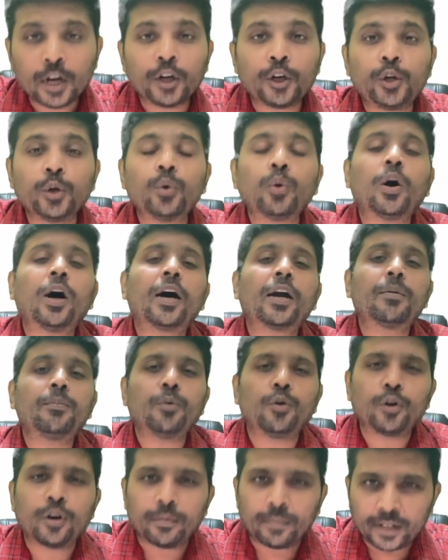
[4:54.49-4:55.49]
2 or
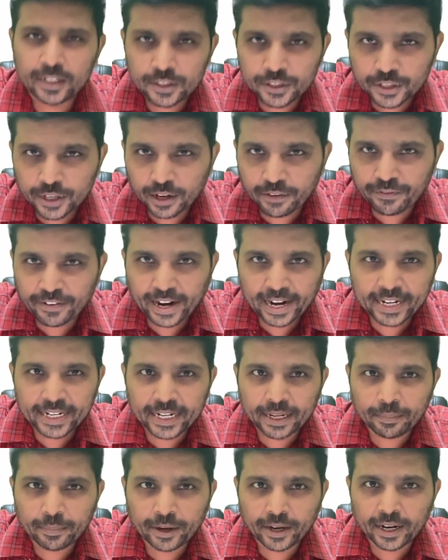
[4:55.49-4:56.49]
more months of
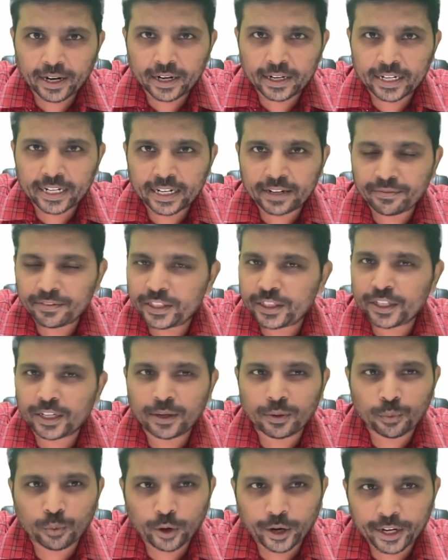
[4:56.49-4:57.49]
antibiotic
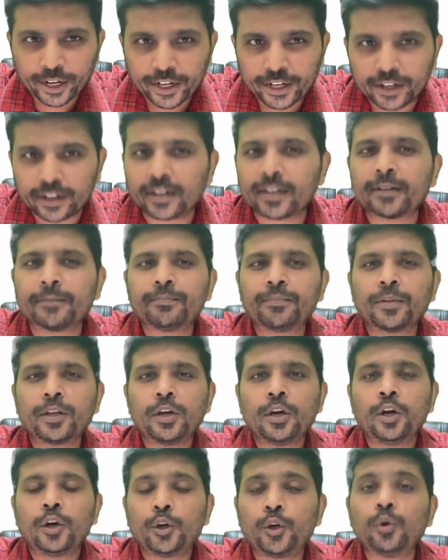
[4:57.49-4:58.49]
within 1 year,
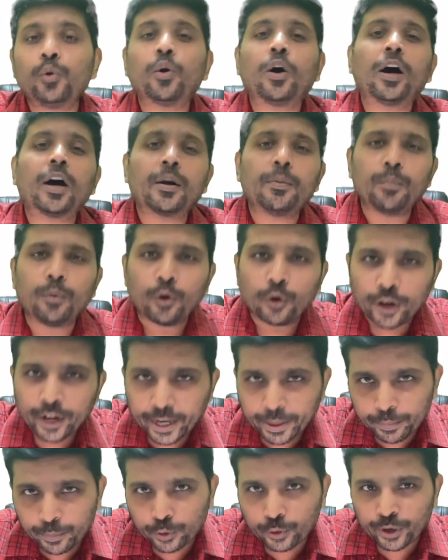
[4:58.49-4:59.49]
2 or more
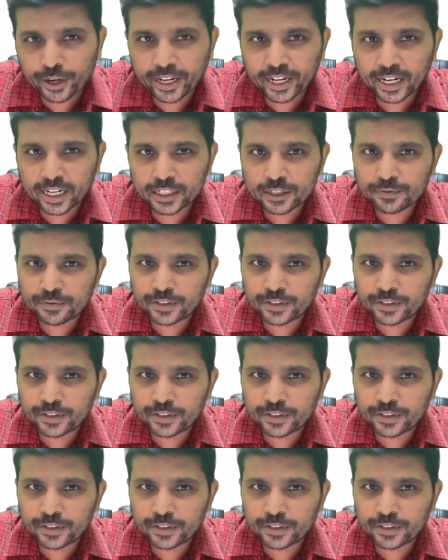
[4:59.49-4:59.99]
pneumonias